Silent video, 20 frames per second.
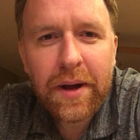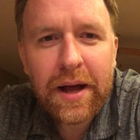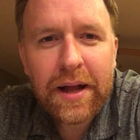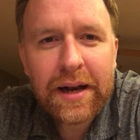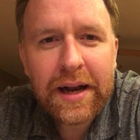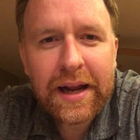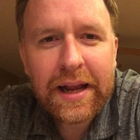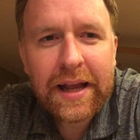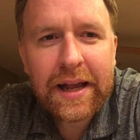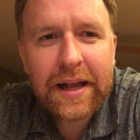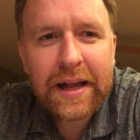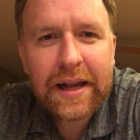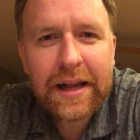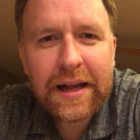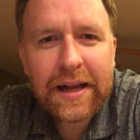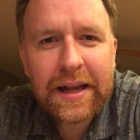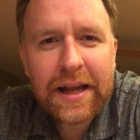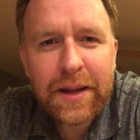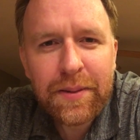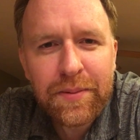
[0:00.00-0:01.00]
And I
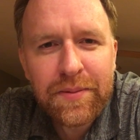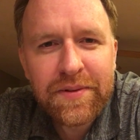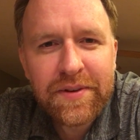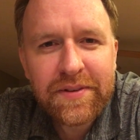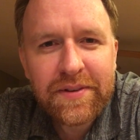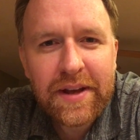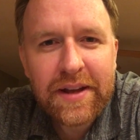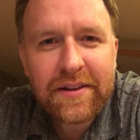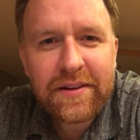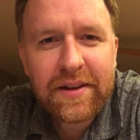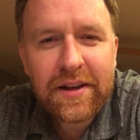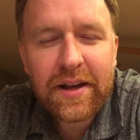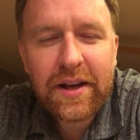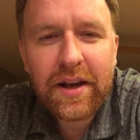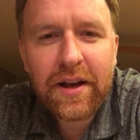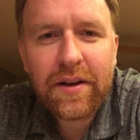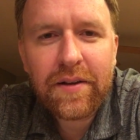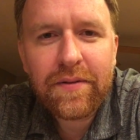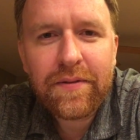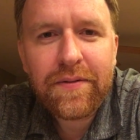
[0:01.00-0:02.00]
came up with this
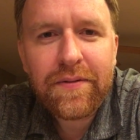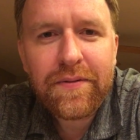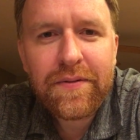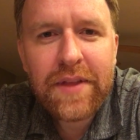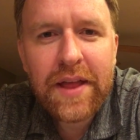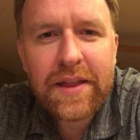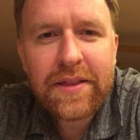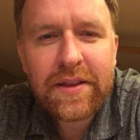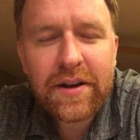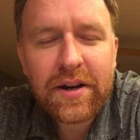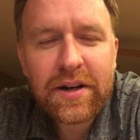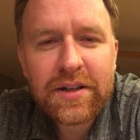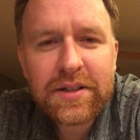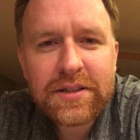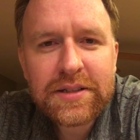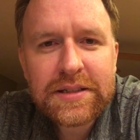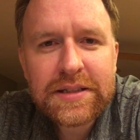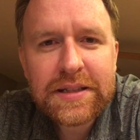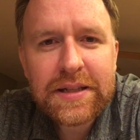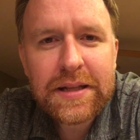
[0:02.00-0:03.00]
idea of that
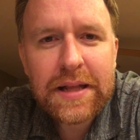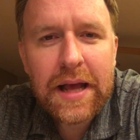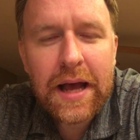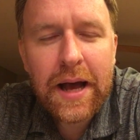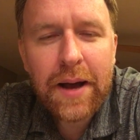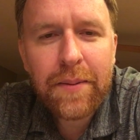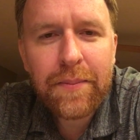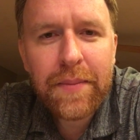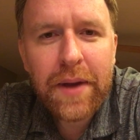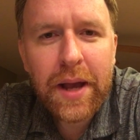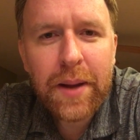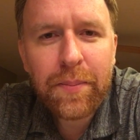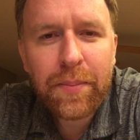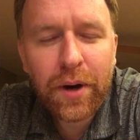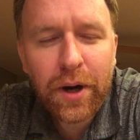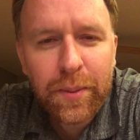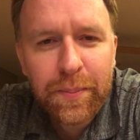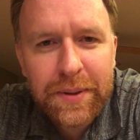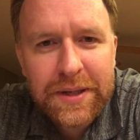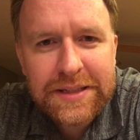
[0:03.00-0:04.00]
there's a
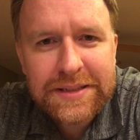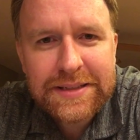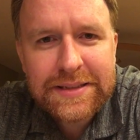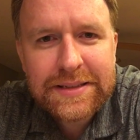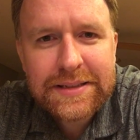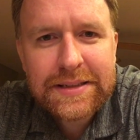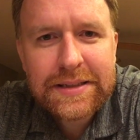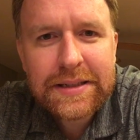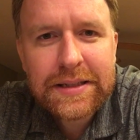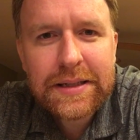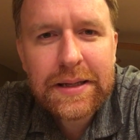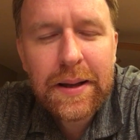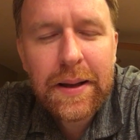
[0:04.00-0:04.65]
purpose